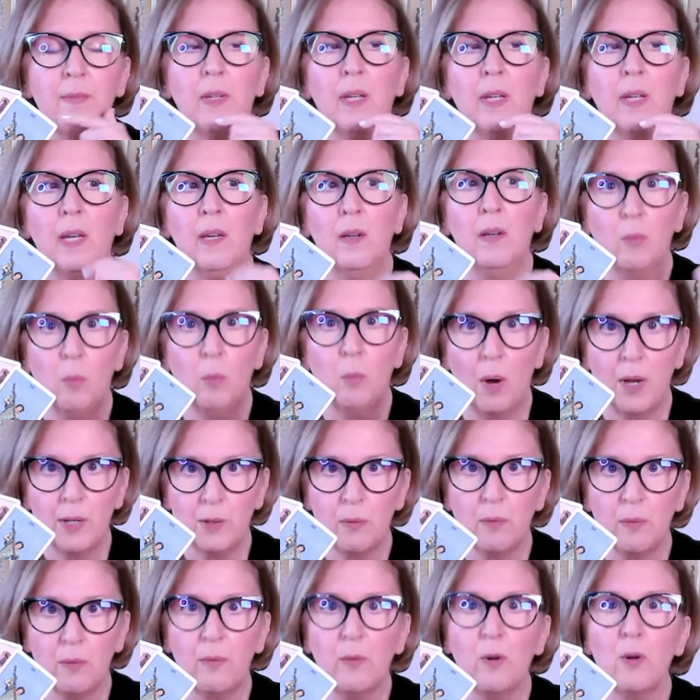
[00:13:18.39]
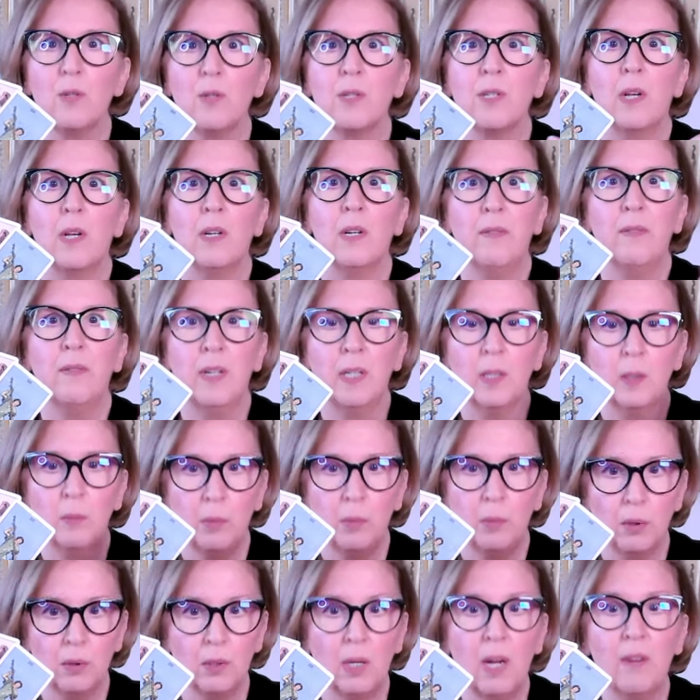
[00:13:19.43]
King of Wands reversed,
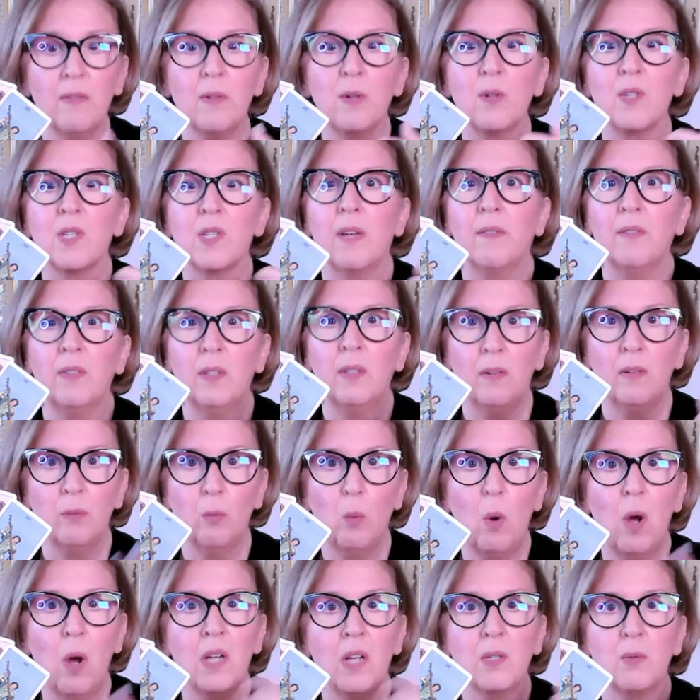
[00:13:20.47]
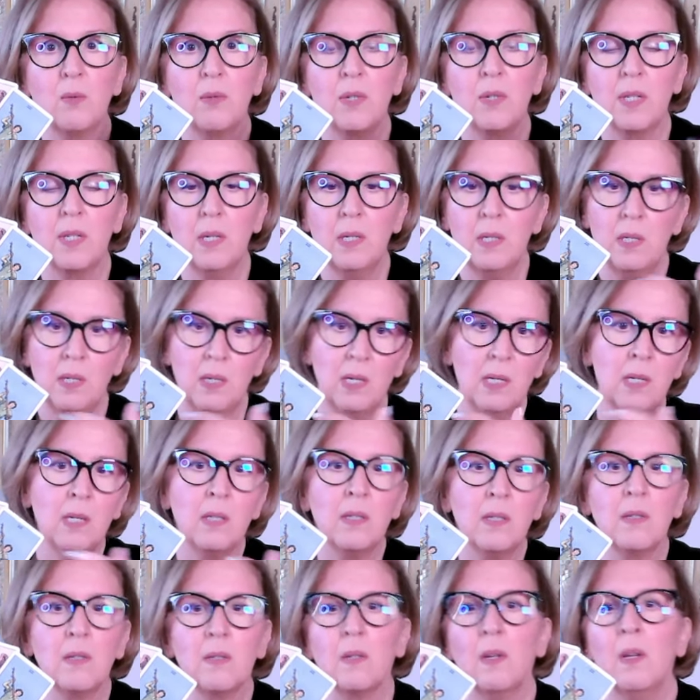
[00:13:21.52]
unavailable lover, Seven of Wands,
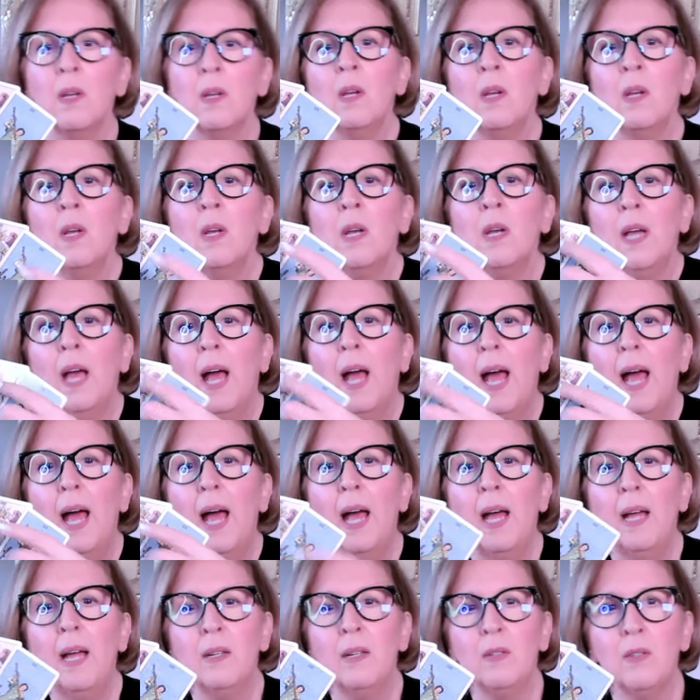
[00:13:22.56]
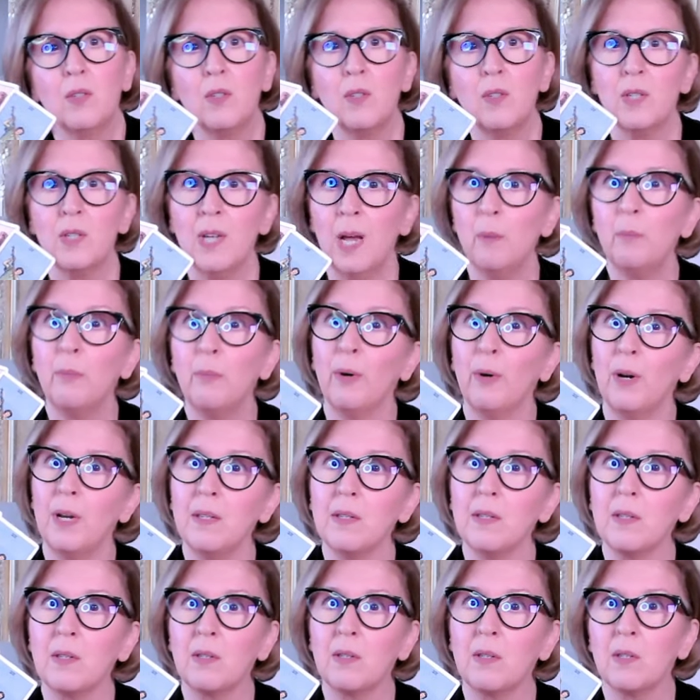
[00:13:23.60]
resistance. And
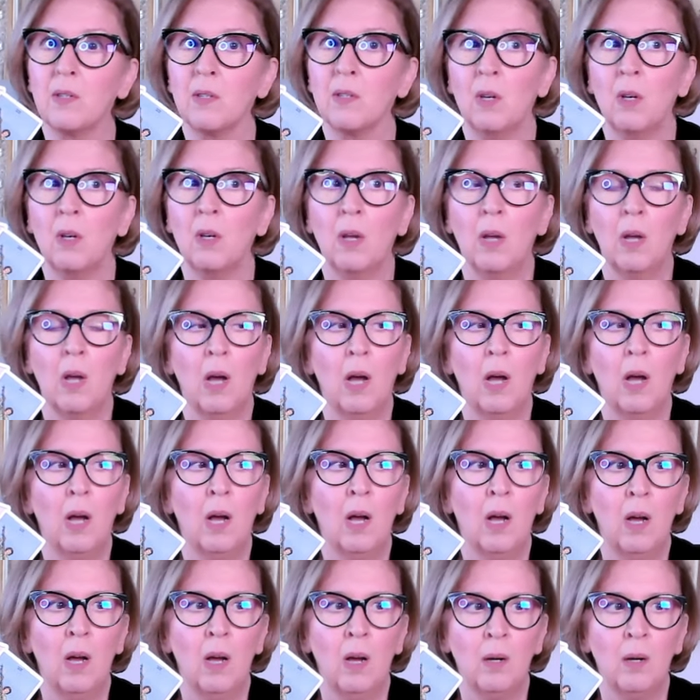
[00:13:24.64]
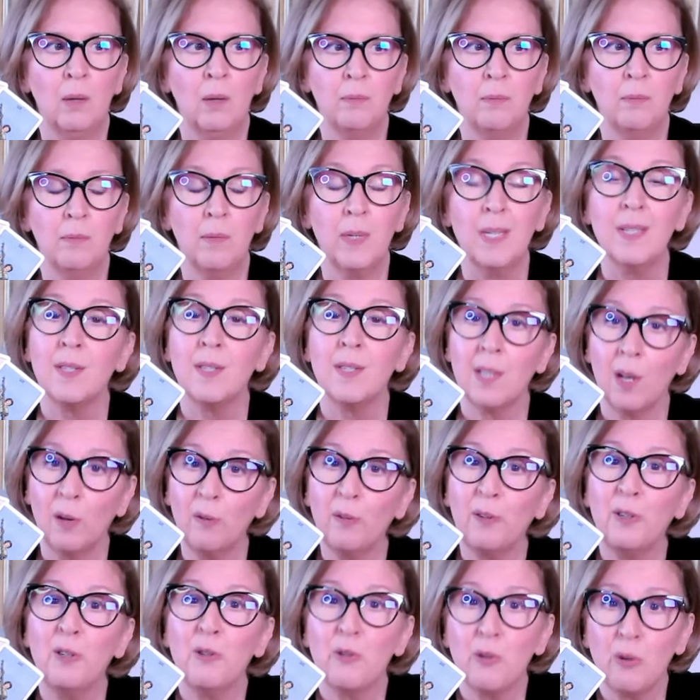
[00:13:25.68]
temperance um, is
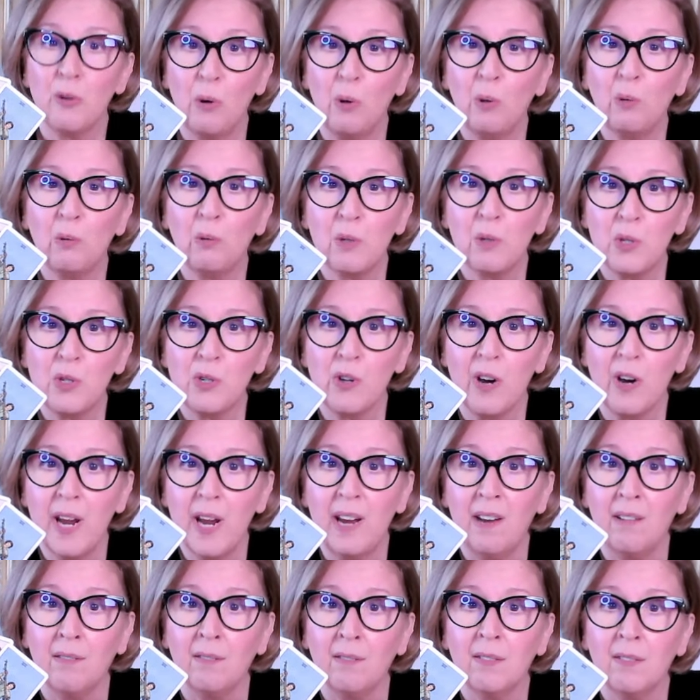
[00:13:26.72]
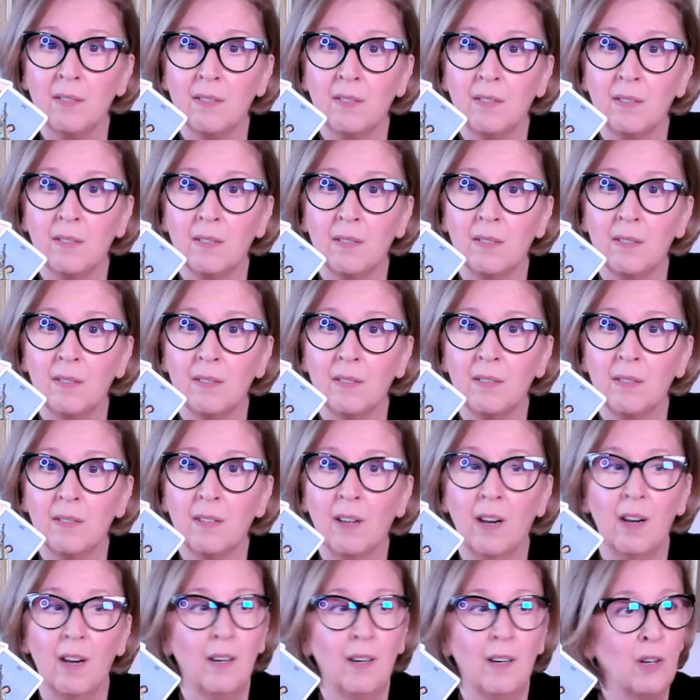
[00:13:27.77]
self-control and restraint,
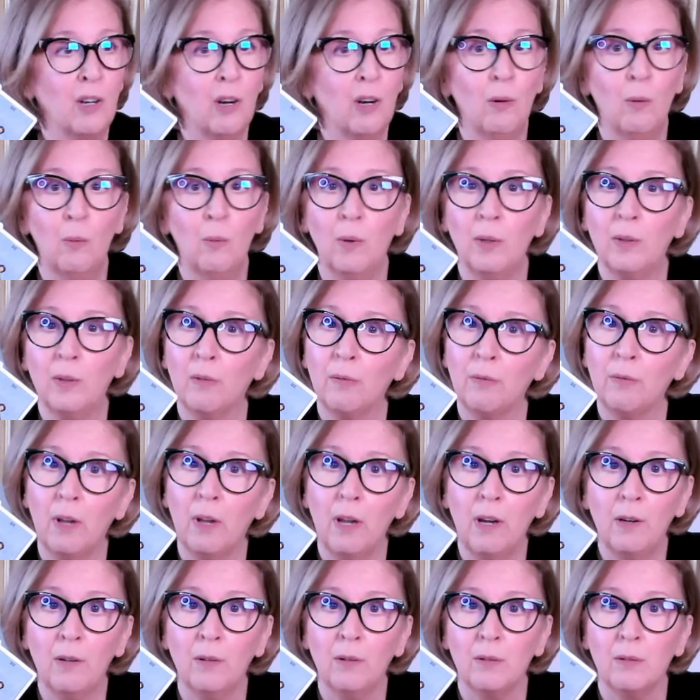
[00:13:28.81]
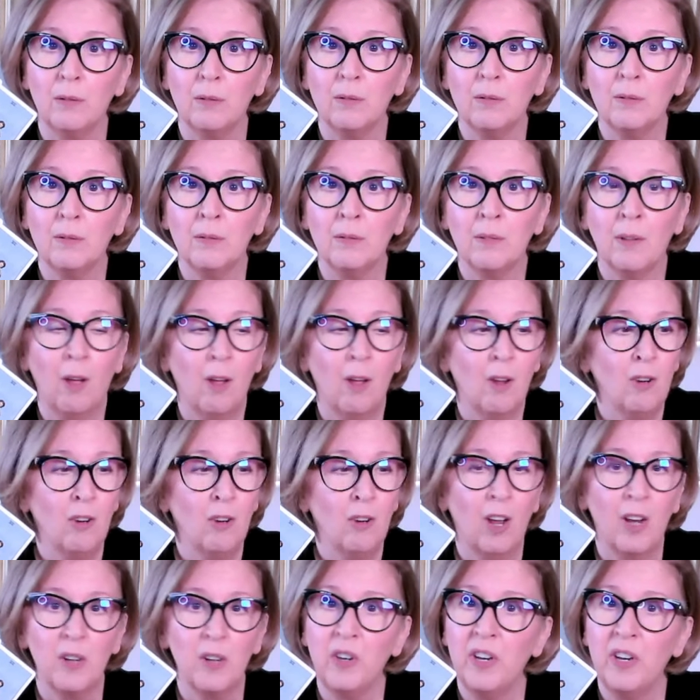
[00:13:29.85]
kind of going with the flow,
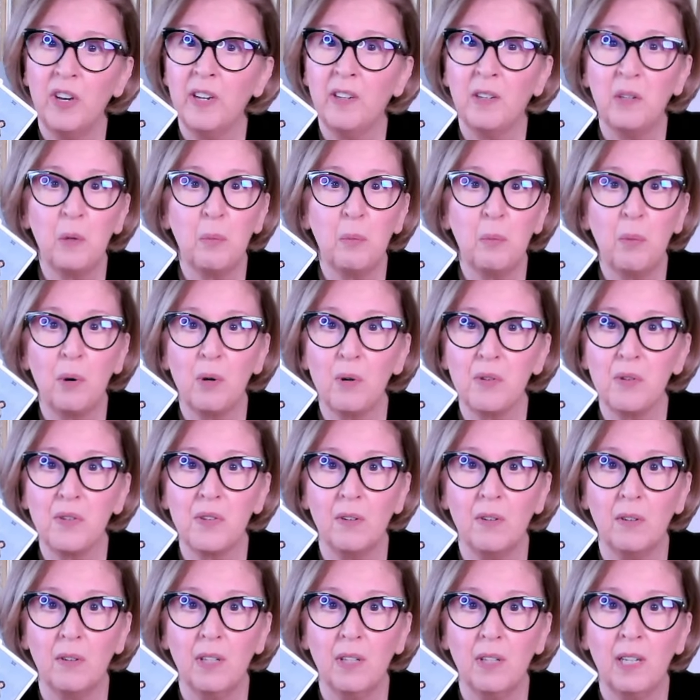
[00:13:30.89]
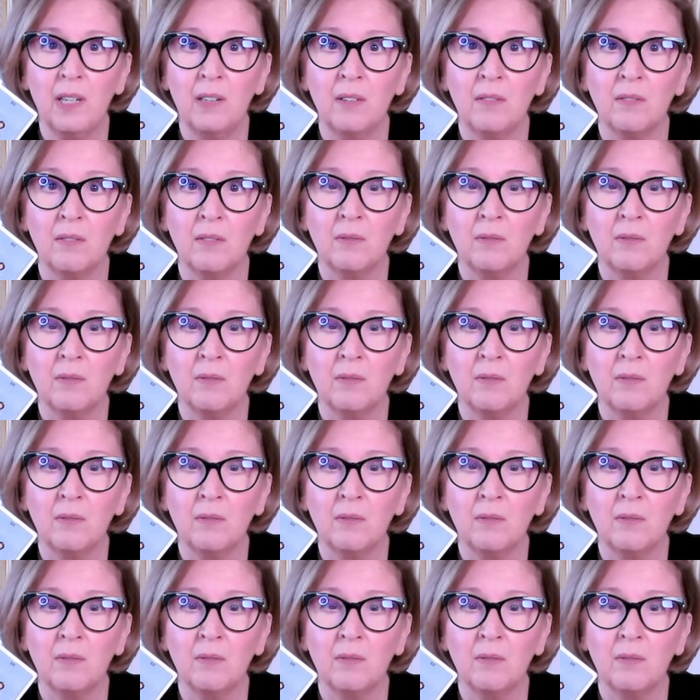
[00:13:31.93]
not taking it personally.